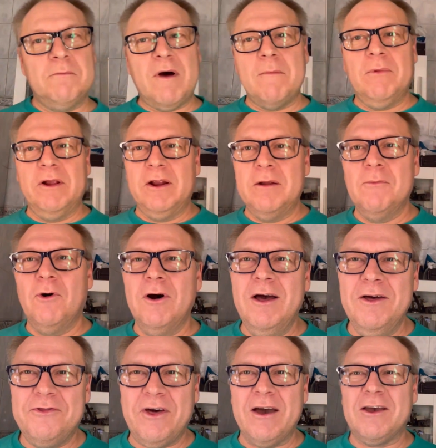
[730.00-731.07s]
to mumble anymore.
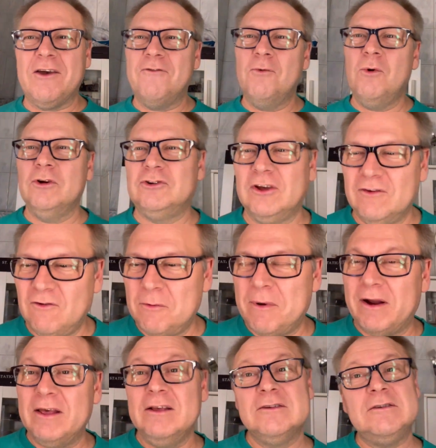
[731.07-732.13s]
Thank you for watching,
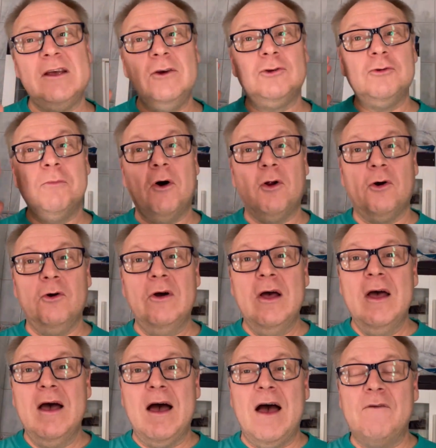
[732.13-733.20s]
everybody. See you tomorrow.
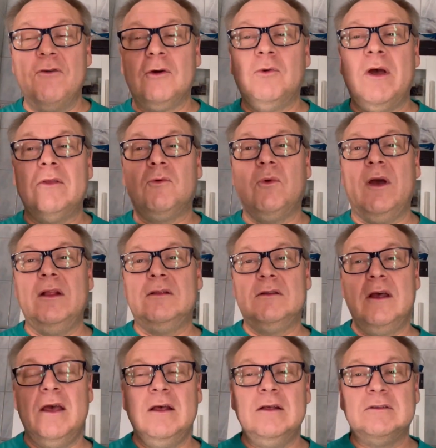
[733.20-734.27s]
Have a great, great
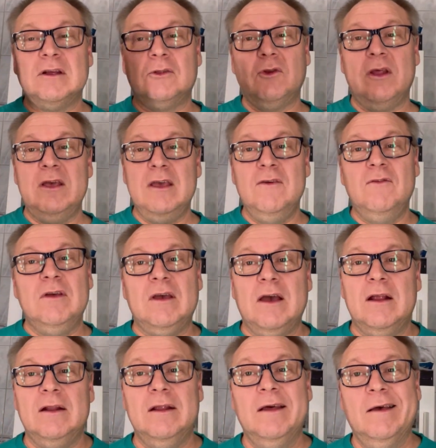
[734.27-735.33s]
Saturday evening,
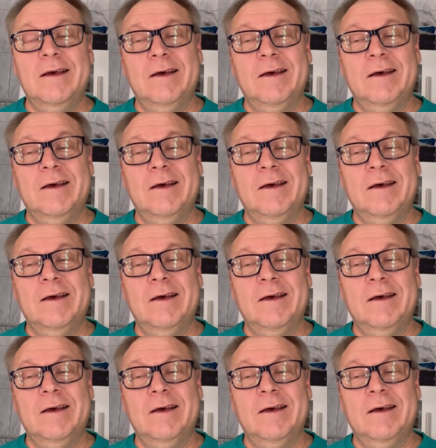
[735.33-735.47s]
and